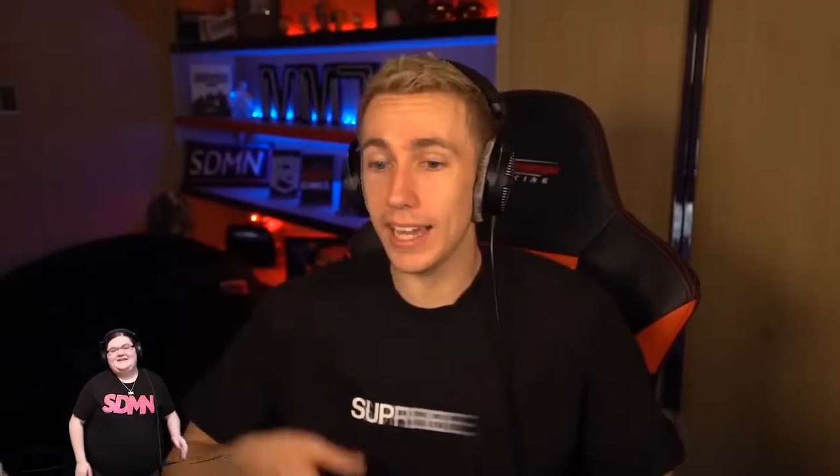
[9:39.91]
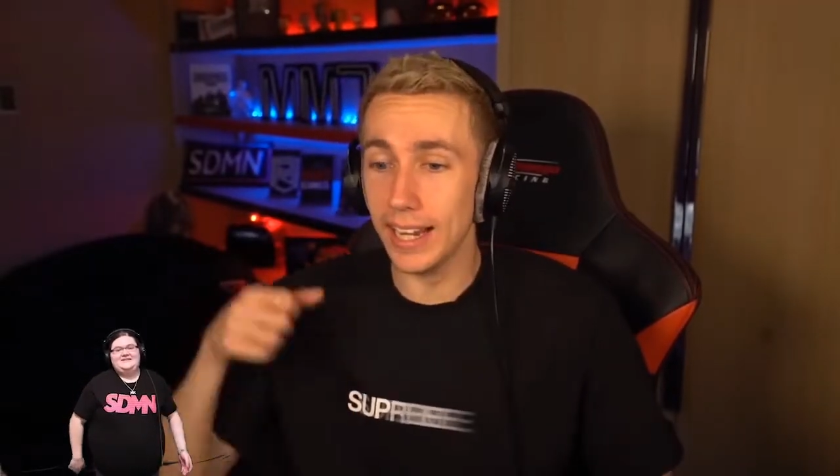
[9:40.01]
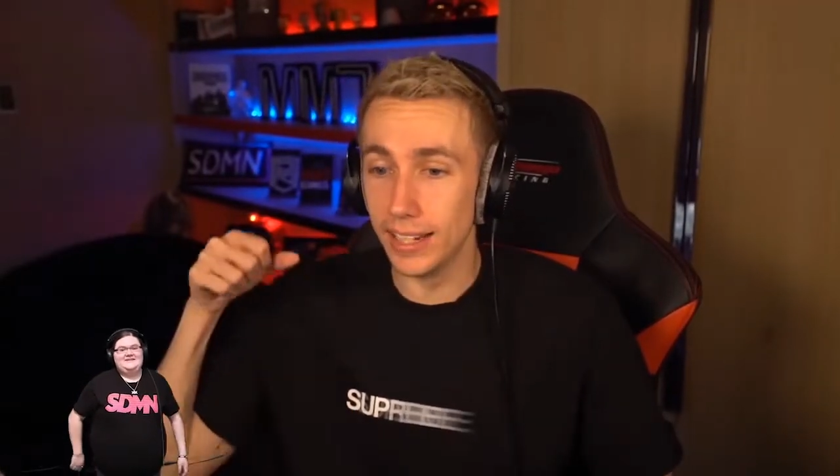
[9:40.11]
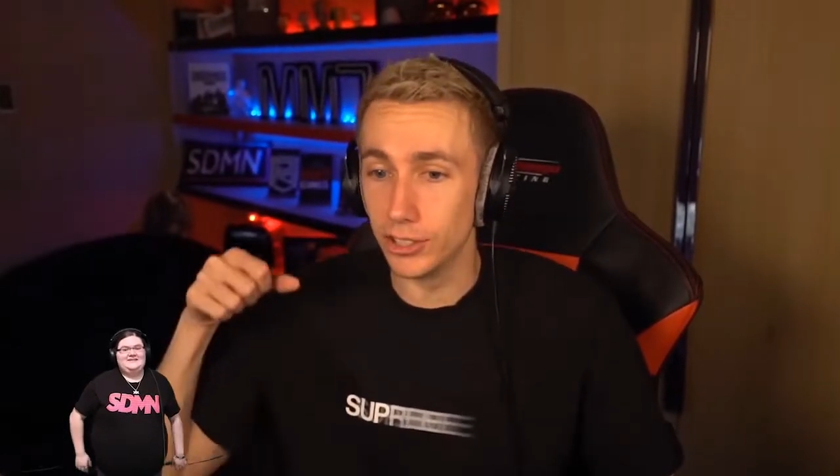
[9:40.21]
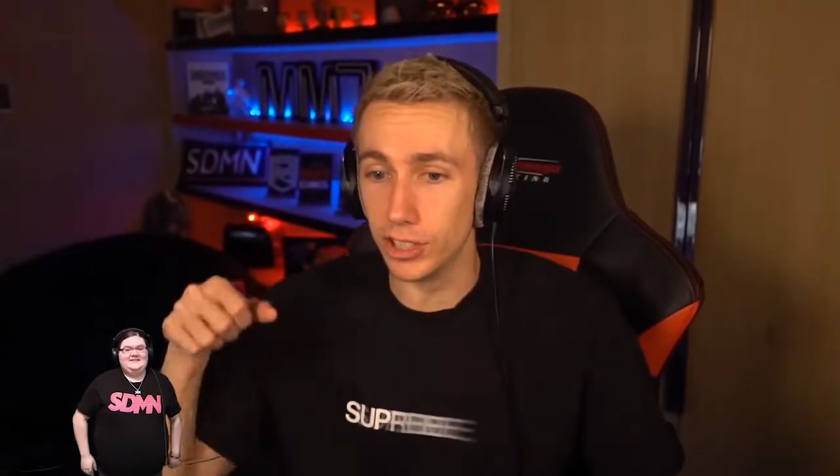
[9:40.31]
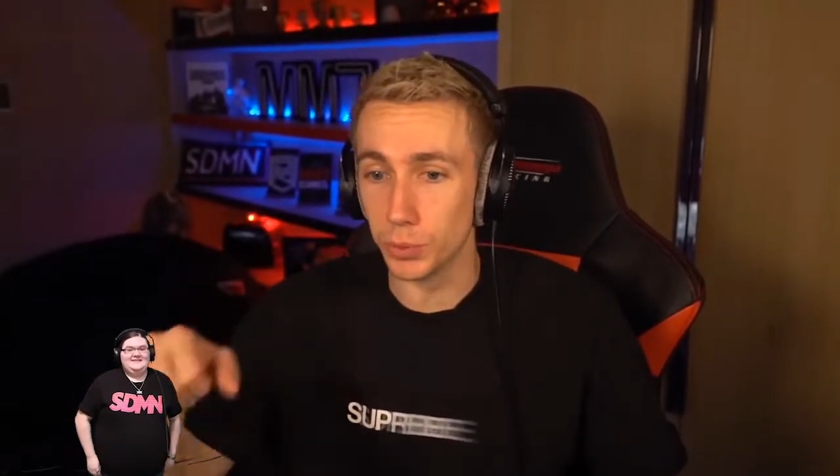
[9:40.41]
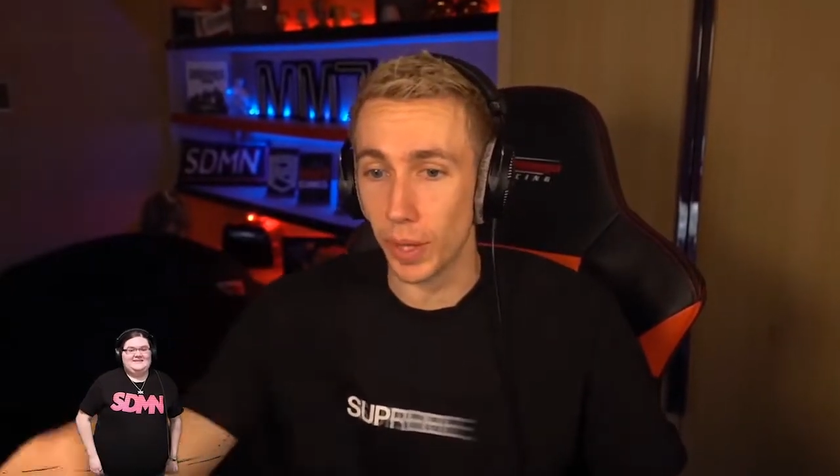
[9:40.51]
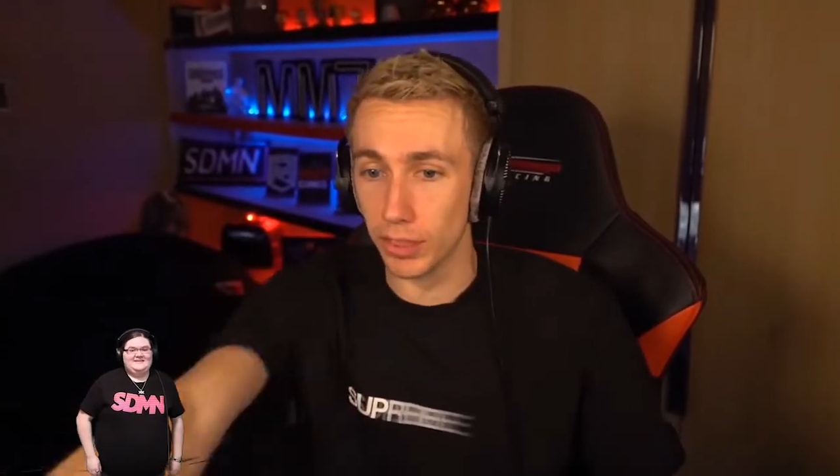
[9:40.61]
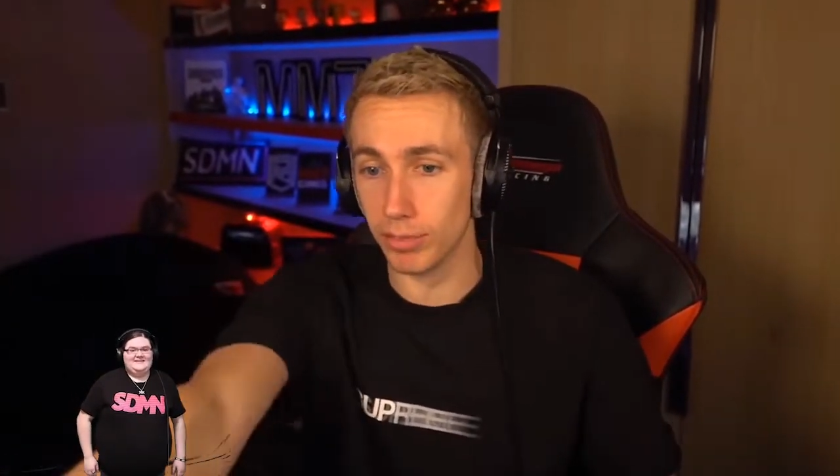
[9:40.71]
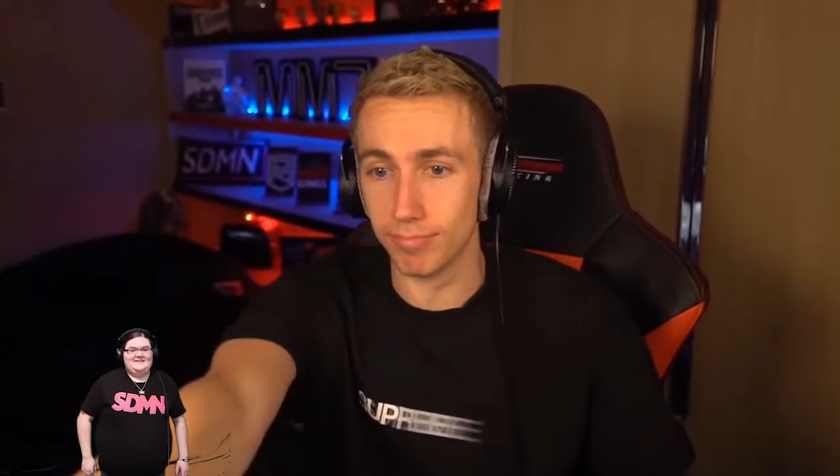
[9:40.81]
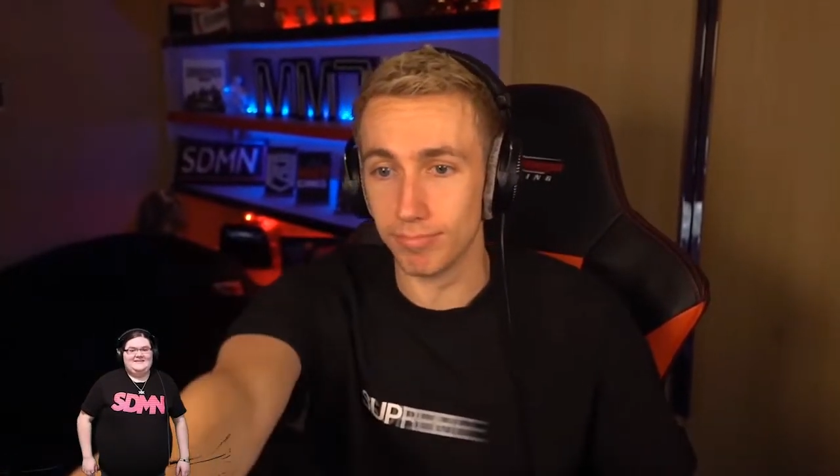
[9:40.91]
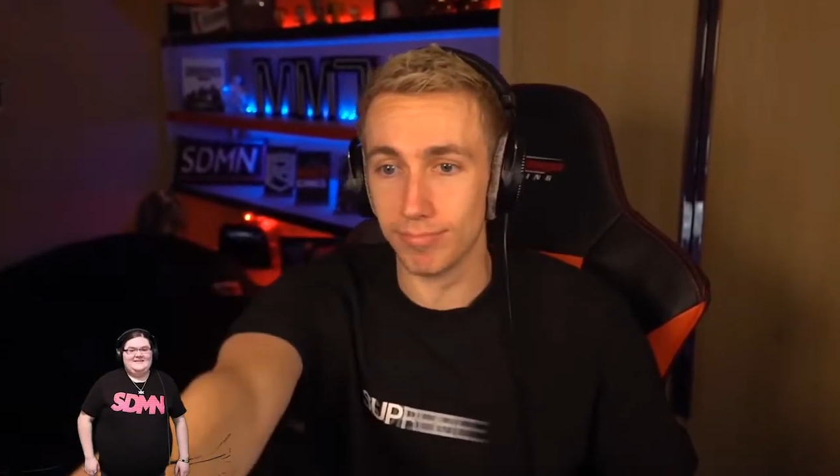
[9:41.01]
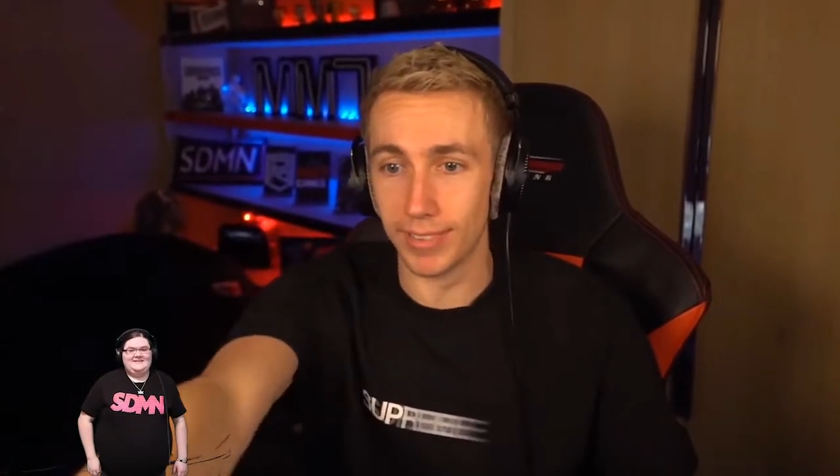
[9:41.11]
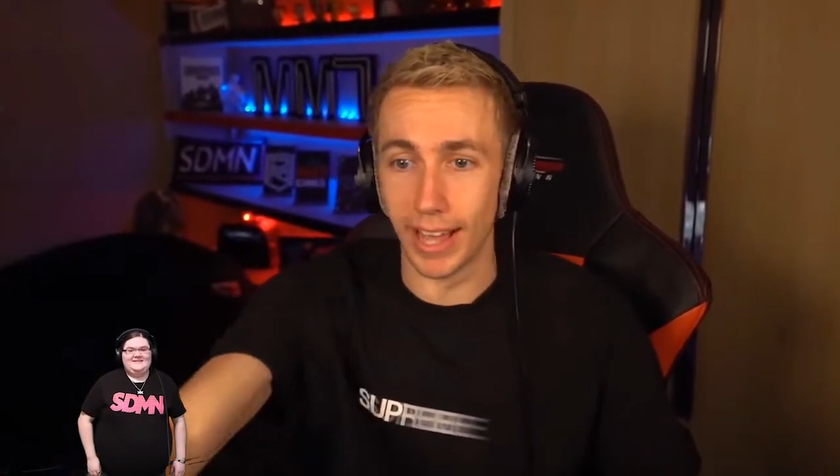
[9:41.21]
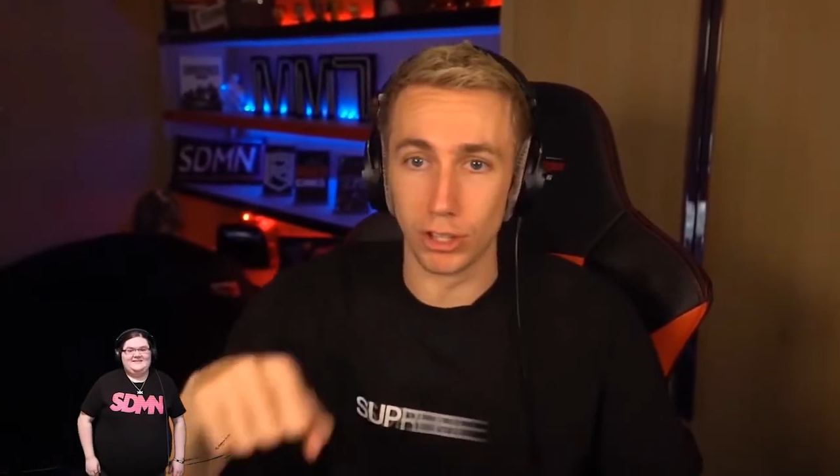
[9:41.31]
He literally just went
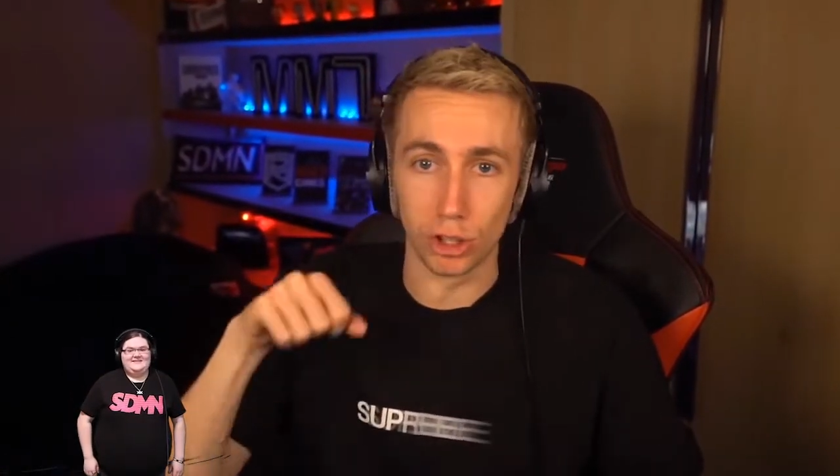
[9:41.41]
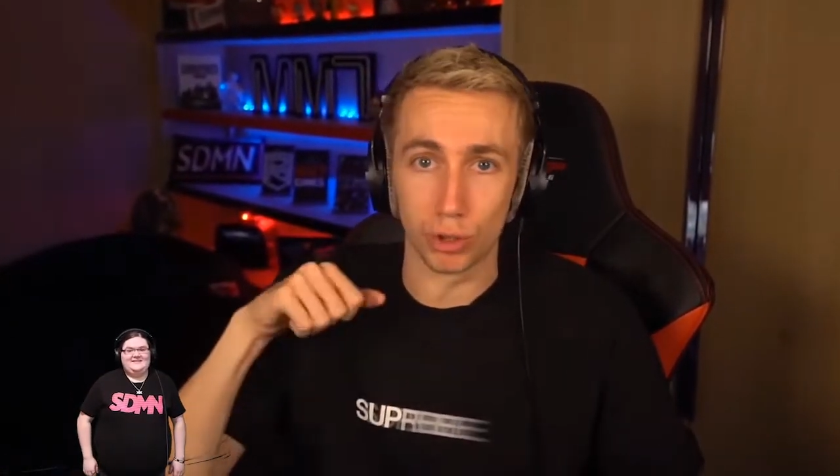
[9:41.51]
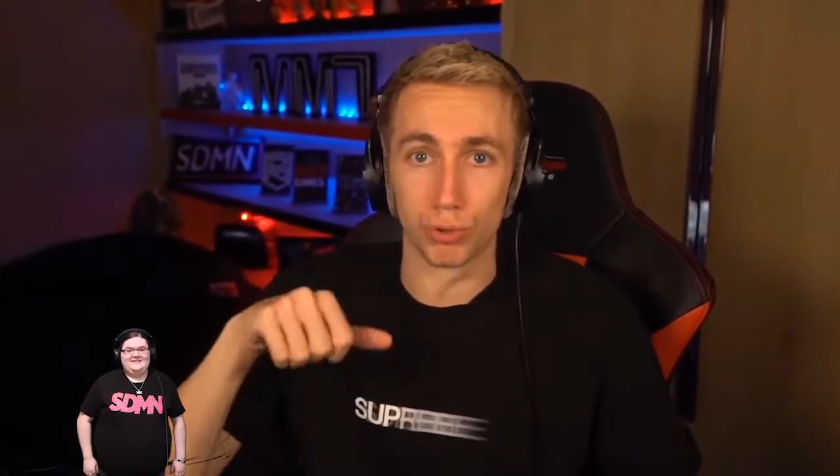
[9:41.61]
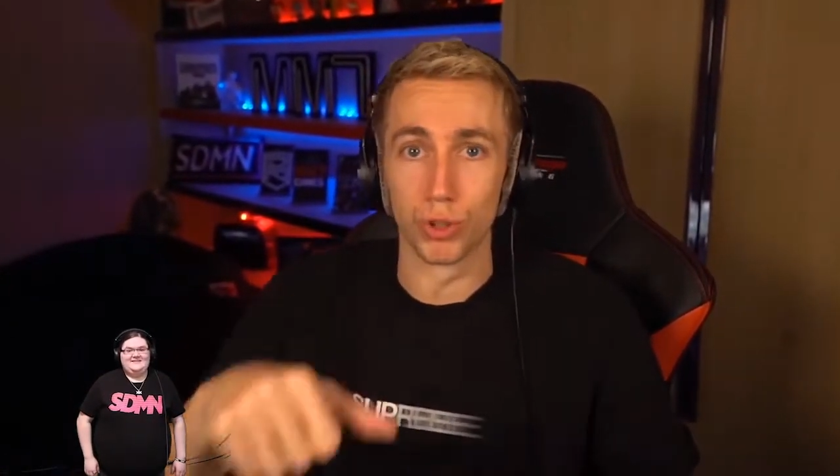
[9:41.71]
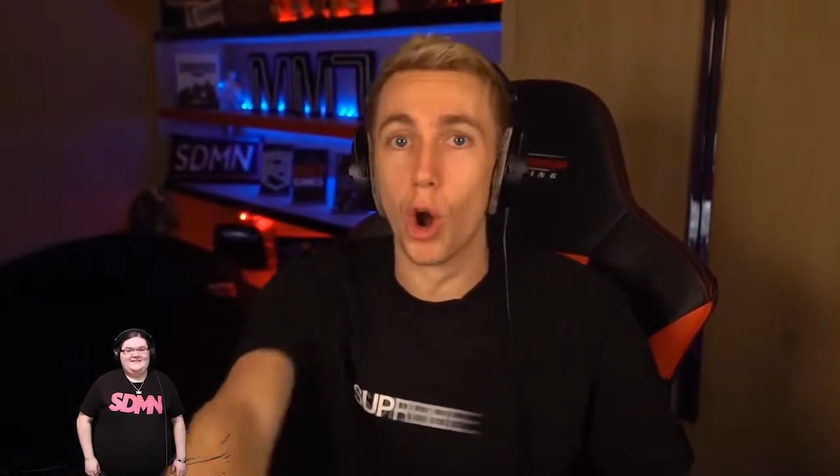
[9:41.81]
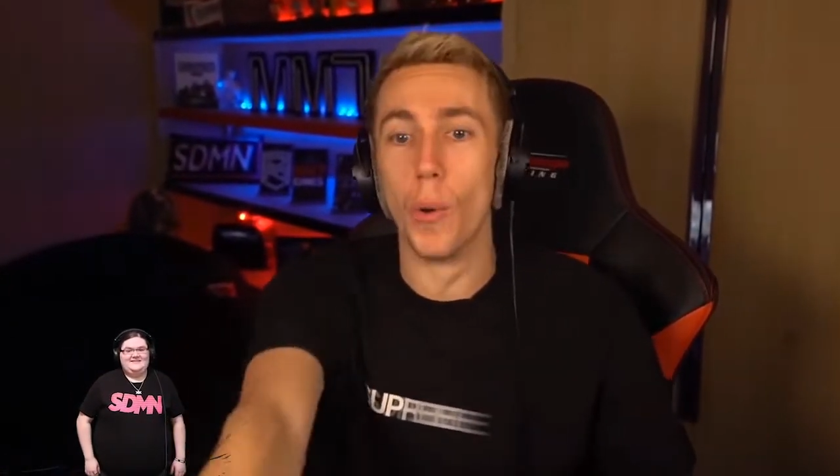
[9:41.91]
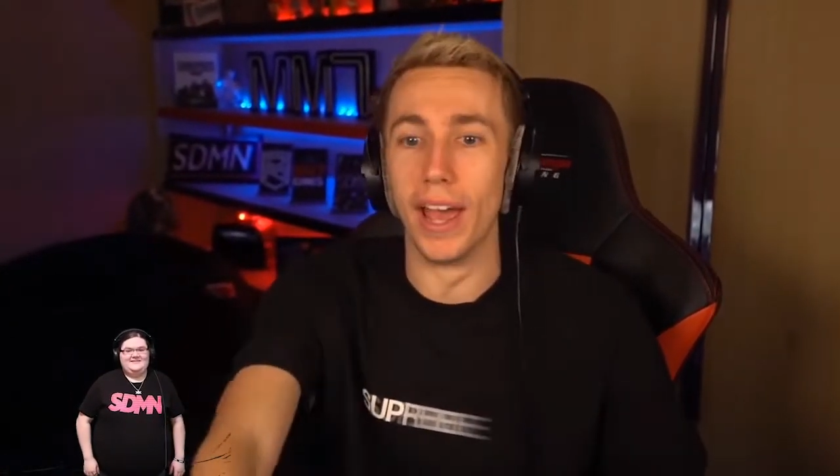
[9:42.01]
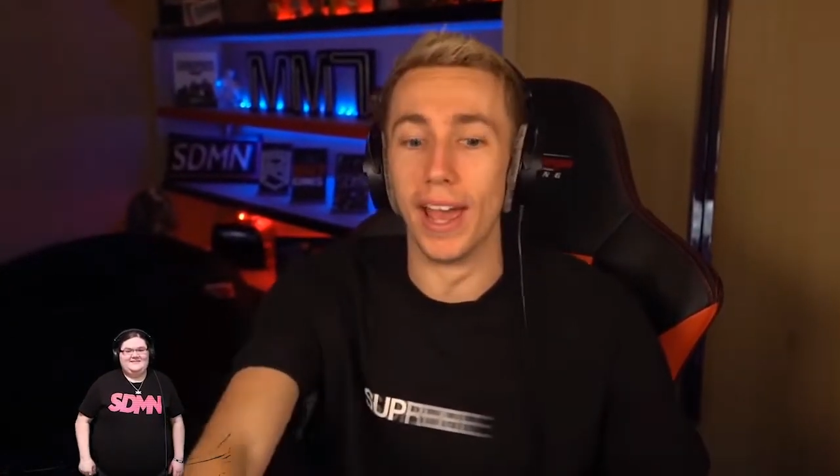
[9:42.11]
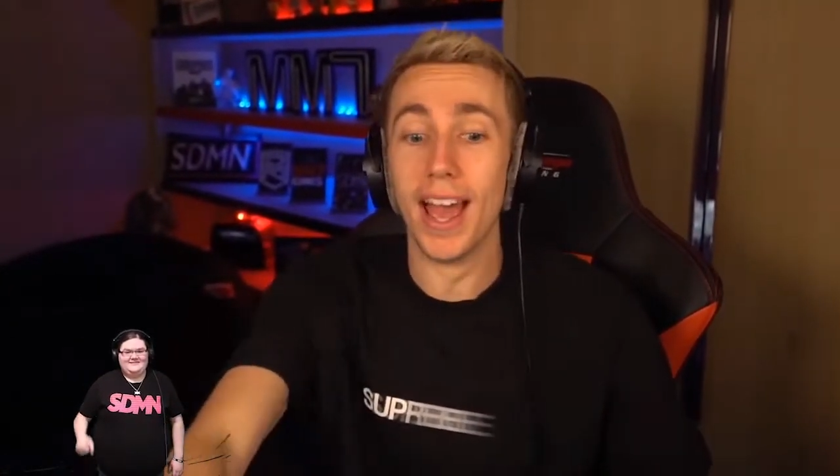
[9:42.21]
like through it.